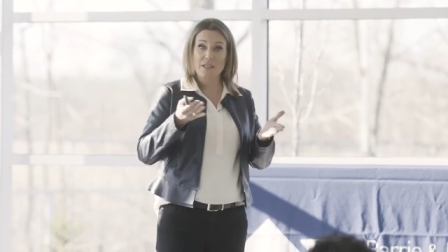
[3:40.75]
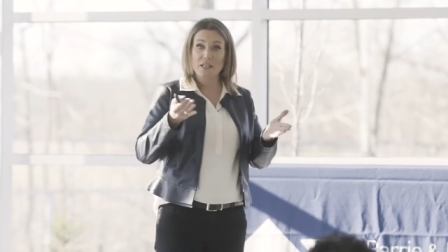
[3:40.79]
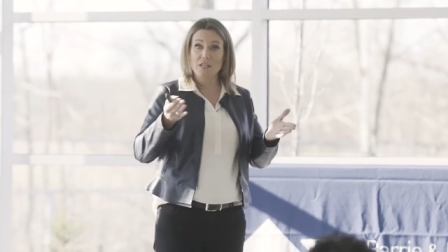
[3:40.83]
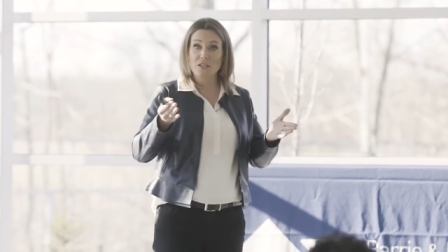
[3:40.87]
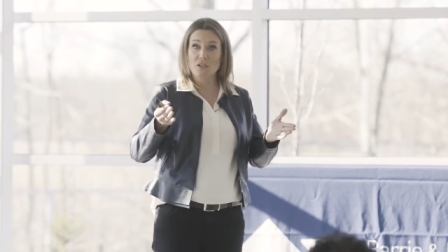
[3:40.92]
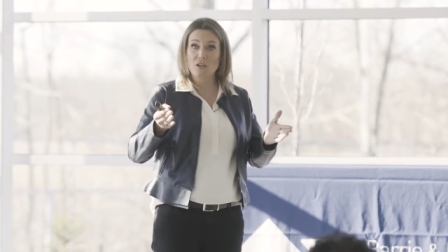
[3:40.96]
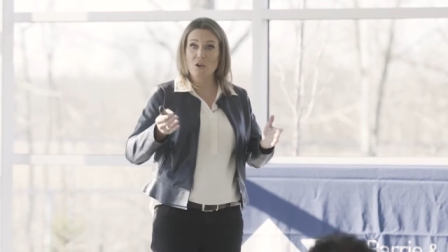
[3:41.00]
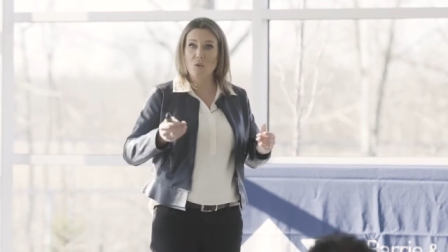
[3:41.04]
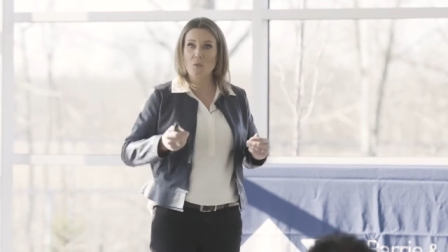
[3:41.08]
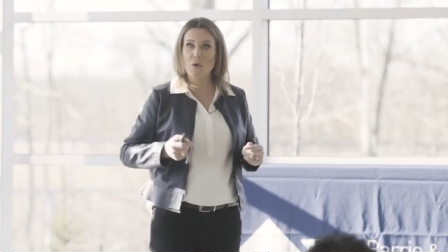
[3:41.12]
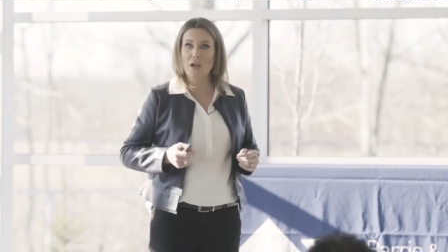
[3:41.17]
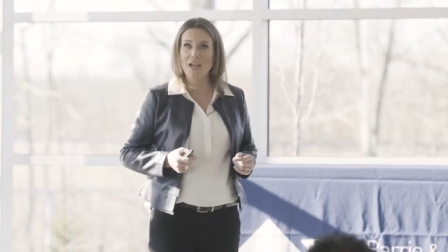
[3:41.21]
and
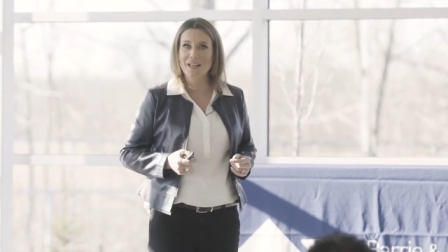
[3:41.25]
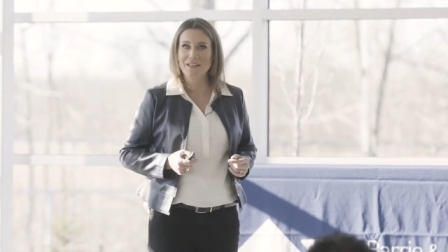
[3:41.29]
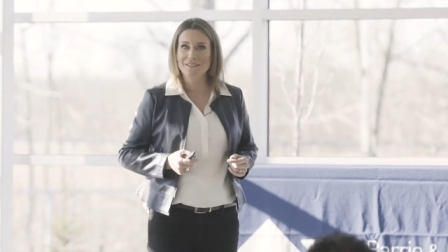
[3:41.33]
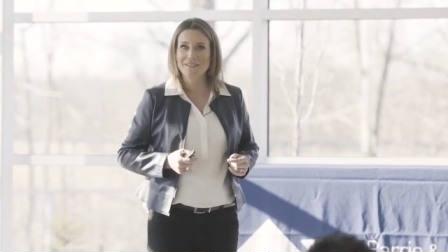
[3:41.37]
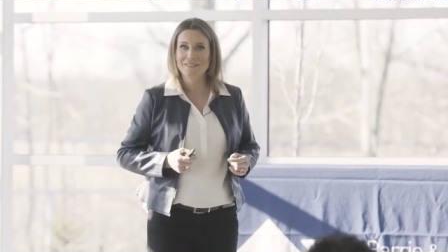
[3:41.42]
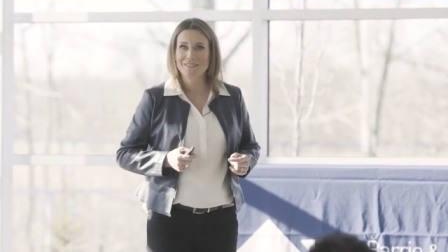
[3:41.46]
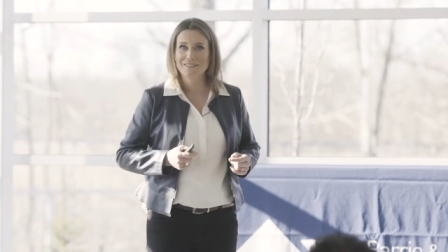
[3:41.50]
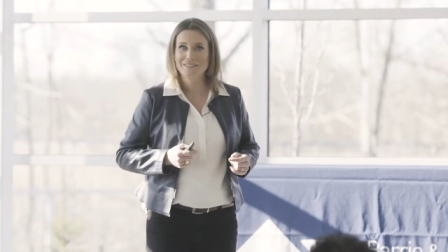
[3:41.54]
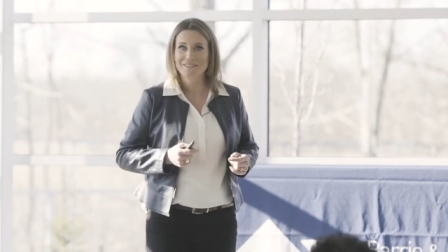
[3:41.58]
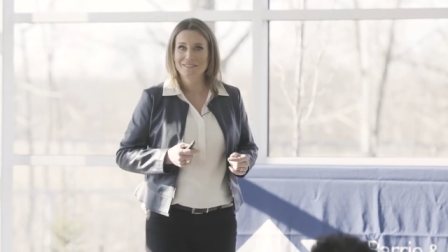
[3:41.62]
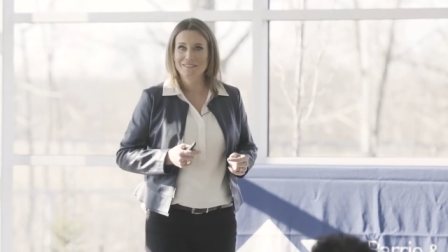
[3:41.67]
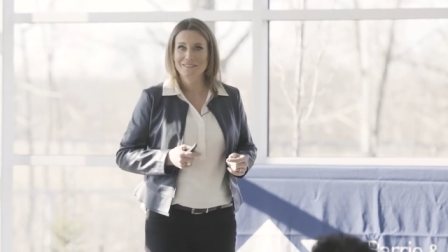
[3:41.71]
then you know
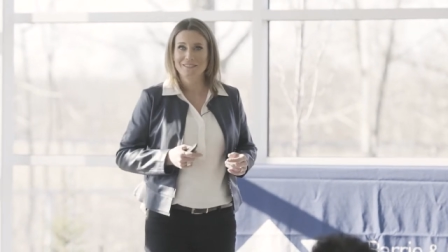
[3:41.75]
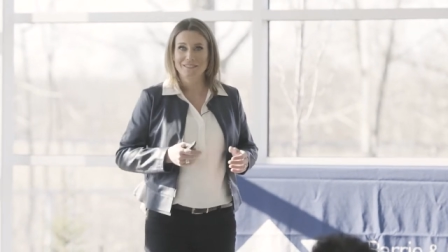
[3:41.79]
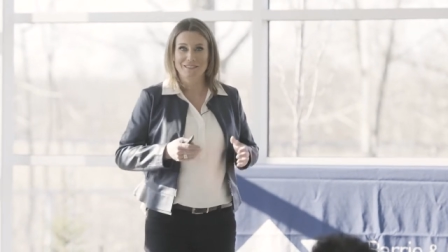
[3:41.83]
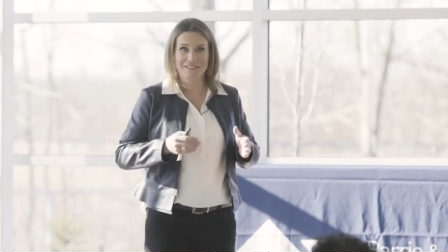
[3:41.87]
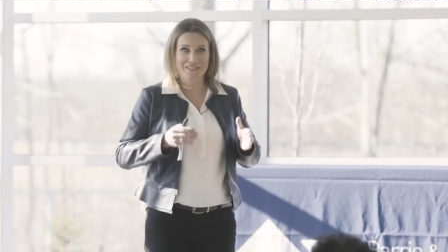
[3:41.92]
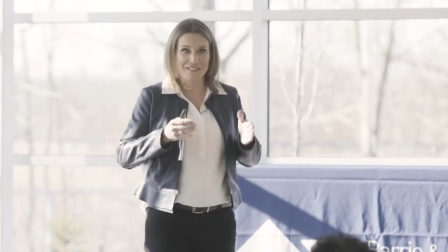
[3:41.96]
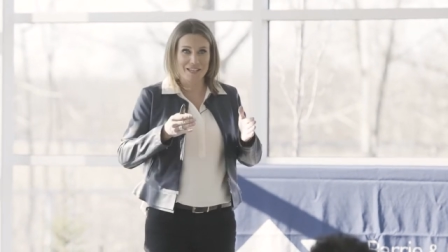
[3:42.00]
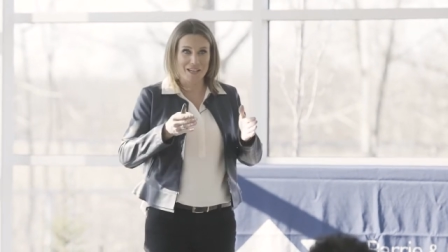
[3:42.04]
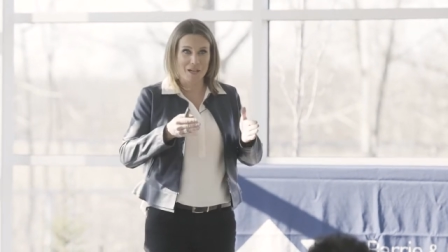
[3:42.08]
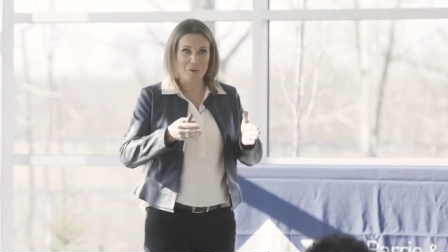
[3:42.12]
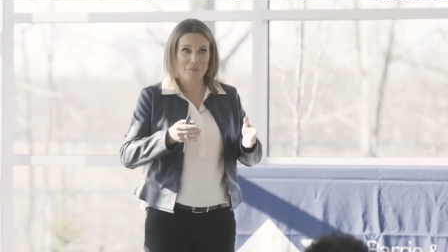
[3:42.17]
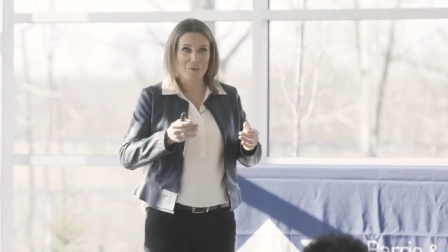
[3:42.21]
what?
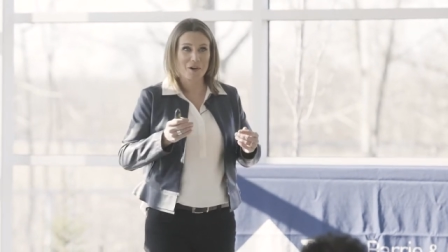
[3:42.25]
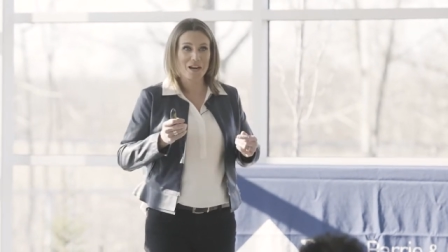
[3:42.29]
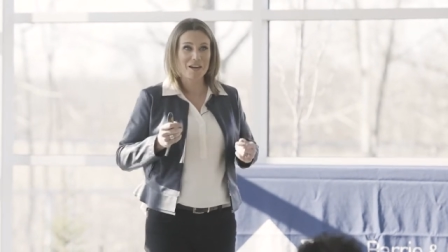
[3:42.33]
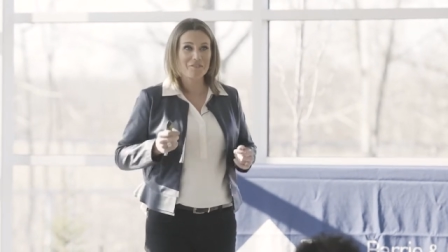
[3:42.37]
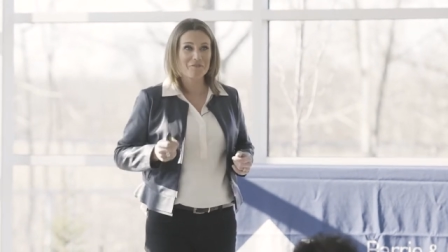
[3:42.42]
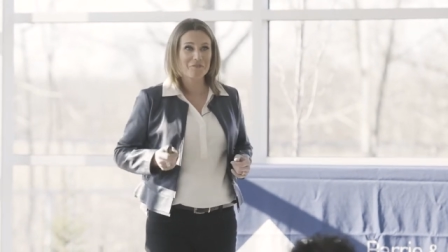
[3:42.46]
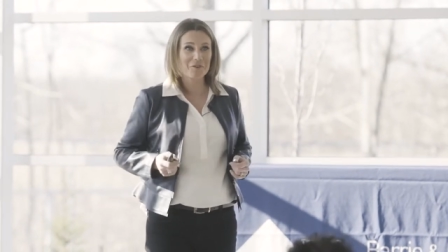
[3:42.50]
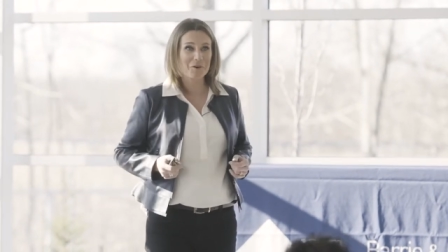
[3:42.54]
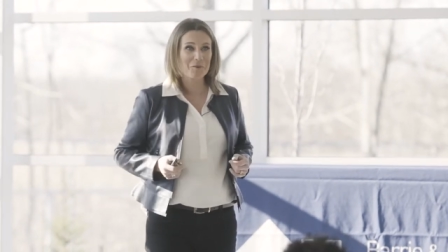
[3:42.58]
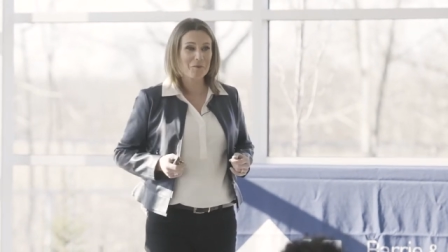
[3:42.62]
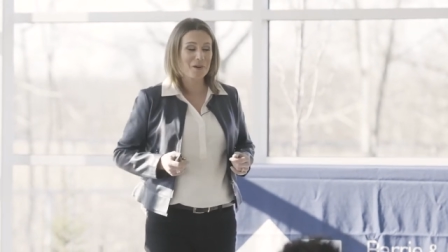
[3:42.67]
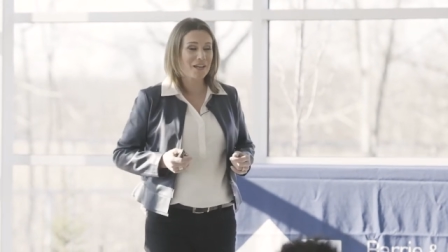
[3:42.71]
Take a
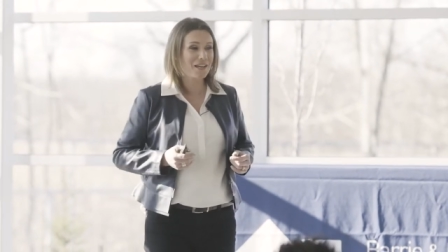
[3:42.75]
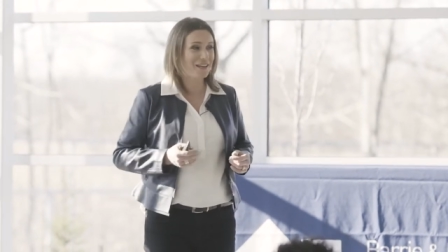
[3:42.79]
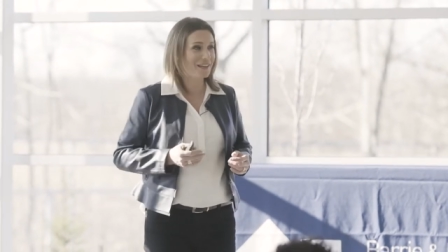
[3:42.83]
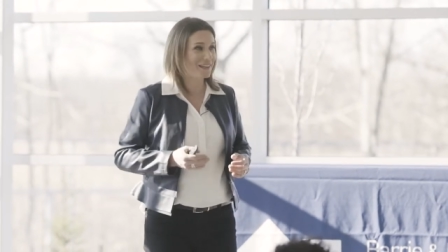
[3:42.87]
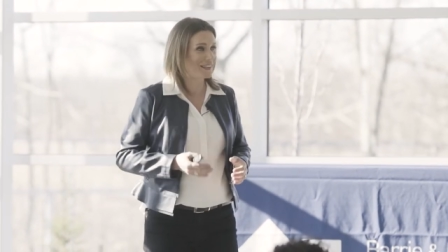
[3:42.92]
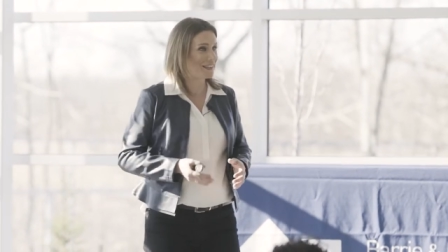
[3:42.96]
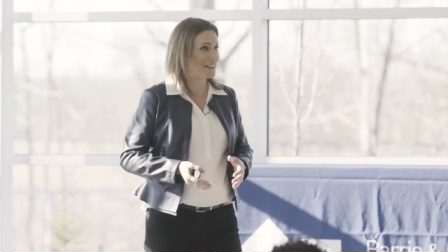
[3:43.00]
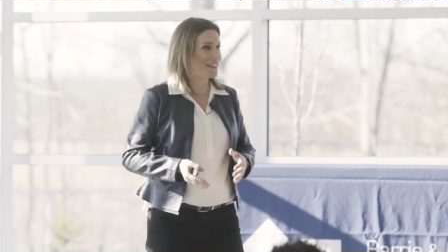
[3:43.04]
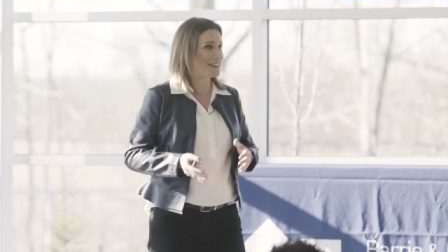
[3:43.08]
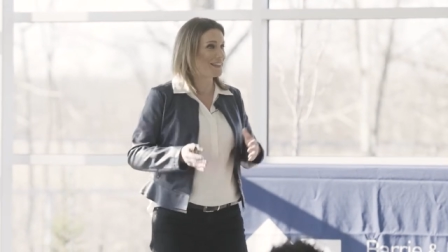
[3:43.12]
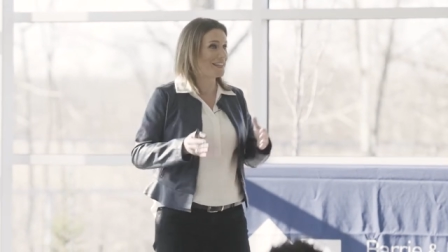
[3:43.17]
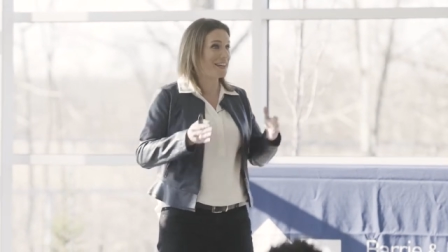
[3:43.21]
break for a
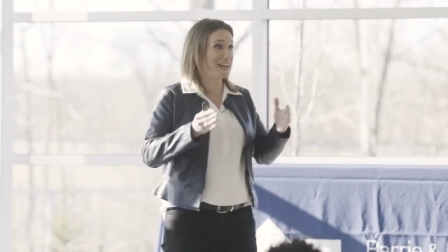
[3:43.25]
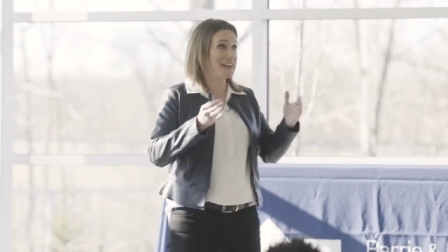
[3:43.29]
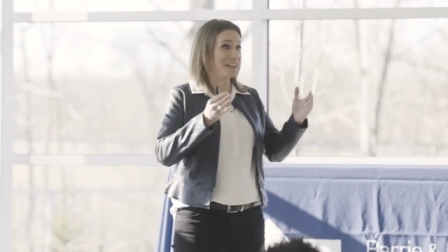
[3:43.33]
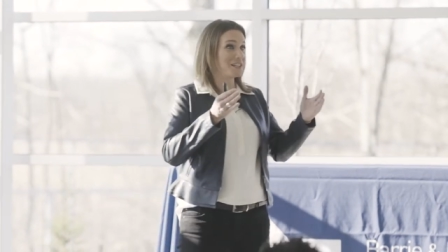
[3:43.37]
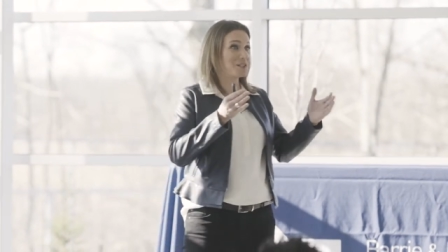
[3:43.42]
week, the